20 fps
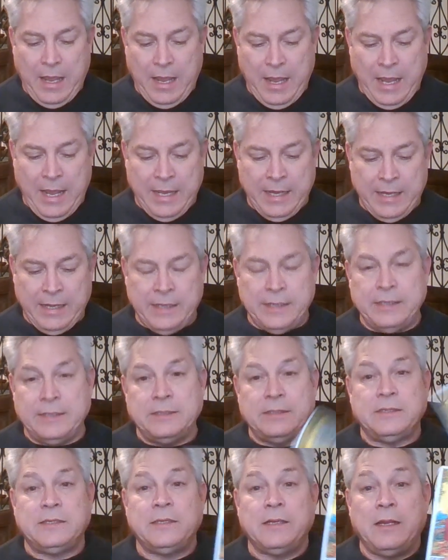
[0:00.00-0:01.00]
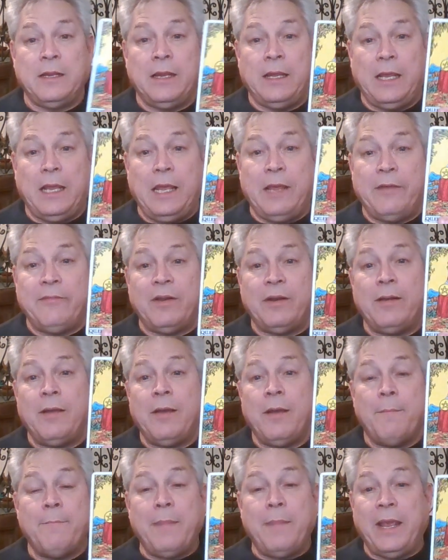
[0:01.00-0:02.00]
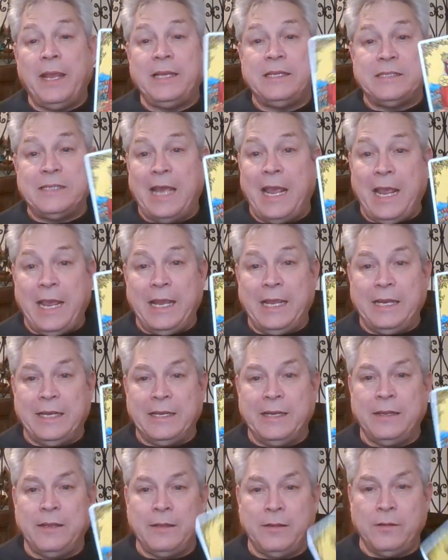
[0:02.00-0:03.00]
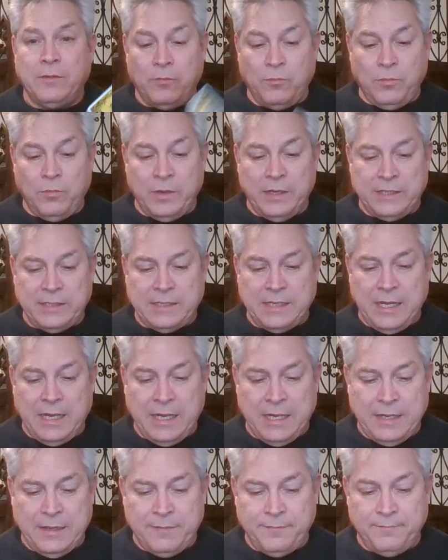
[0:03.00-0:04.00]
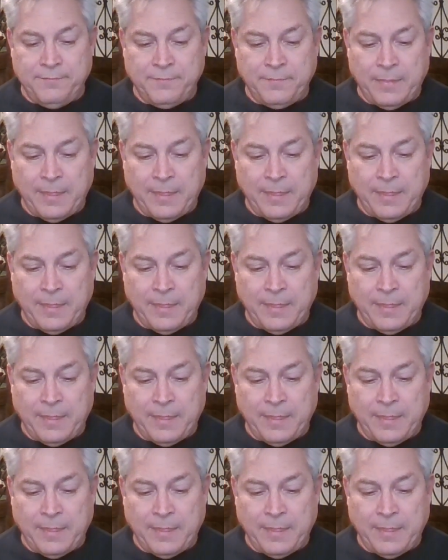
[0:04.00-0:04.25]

and even maintain what um,